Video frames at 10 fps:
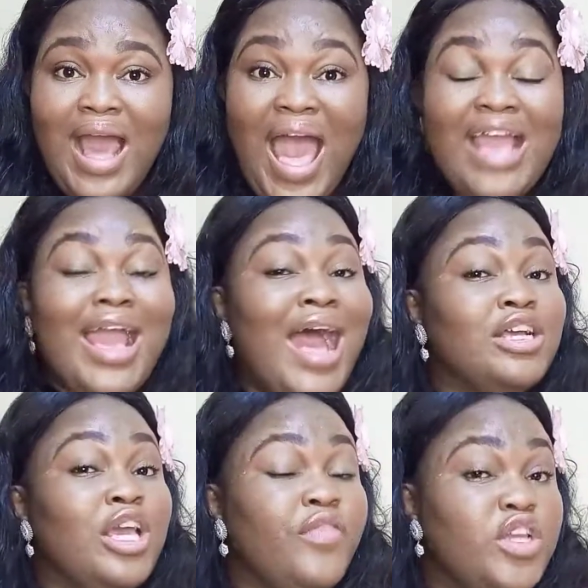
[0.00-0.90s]
I
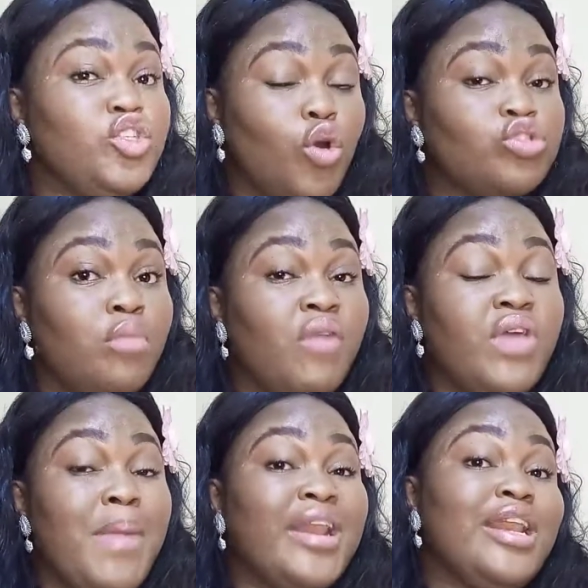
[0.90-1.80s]
even though some of
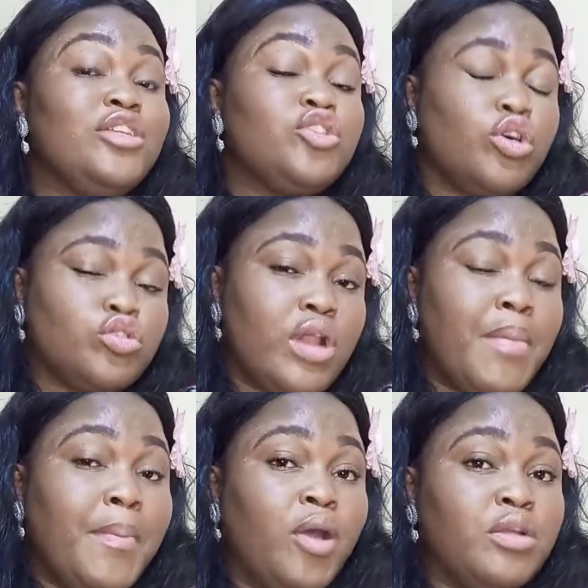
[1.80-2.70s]
them I didn't talk to them
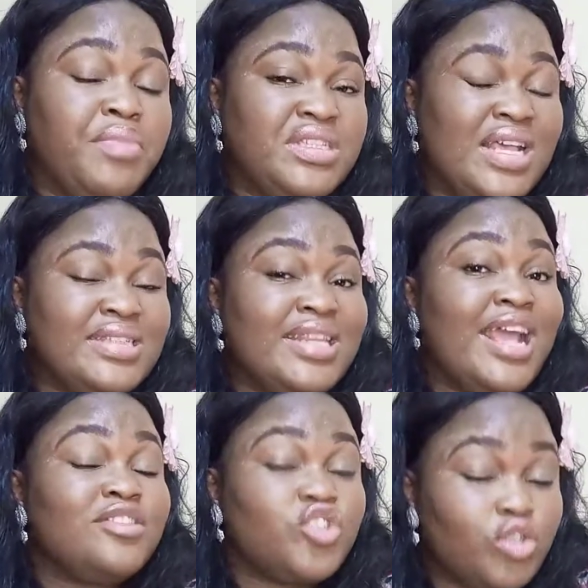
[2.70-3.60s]
about the business,
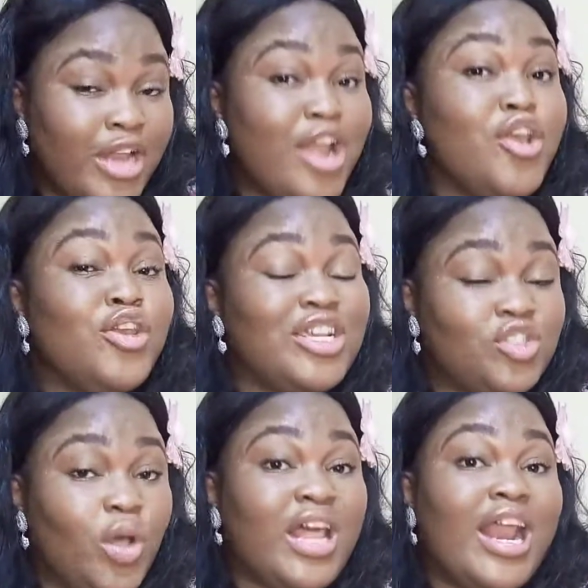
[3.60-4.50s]
they
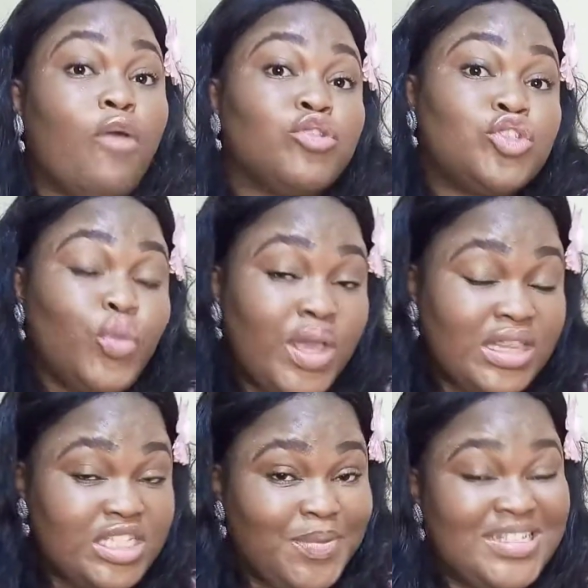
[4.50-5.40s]
saw that I was doing
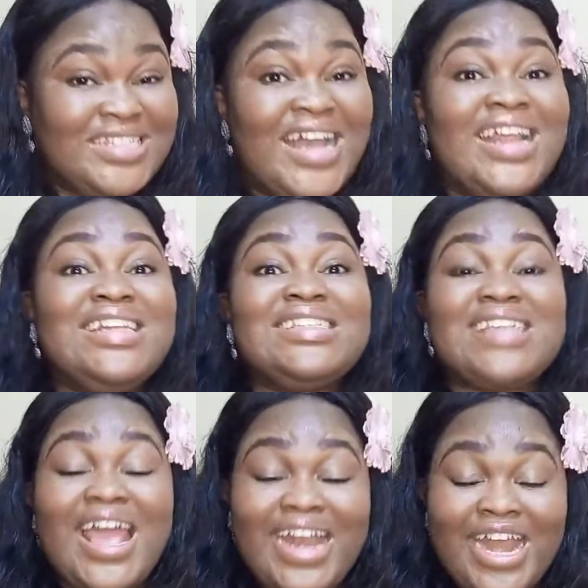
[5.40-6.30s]
this business and they
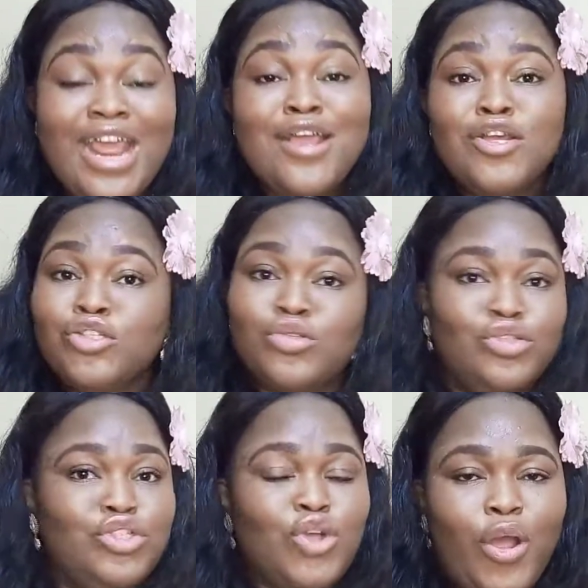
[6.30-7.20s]
decided
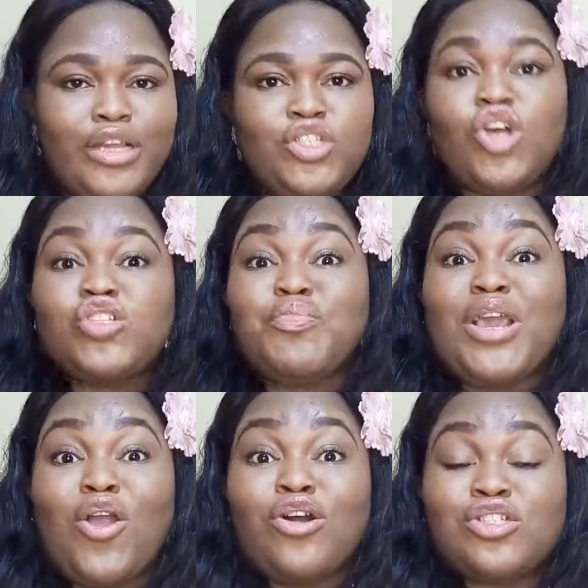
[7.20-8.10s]
to join just
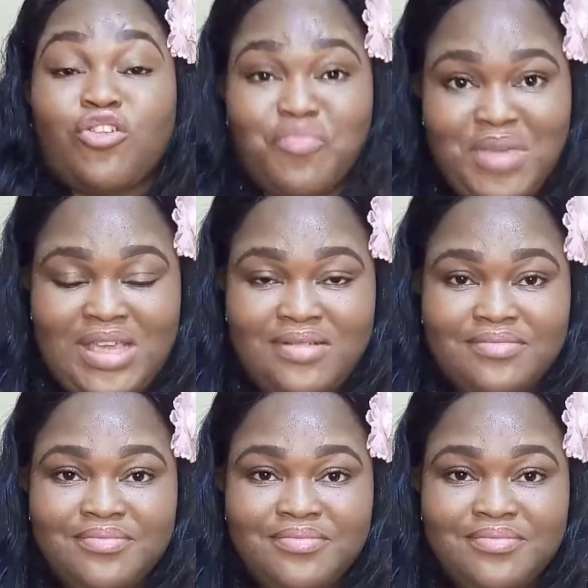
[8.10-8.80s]
because of me.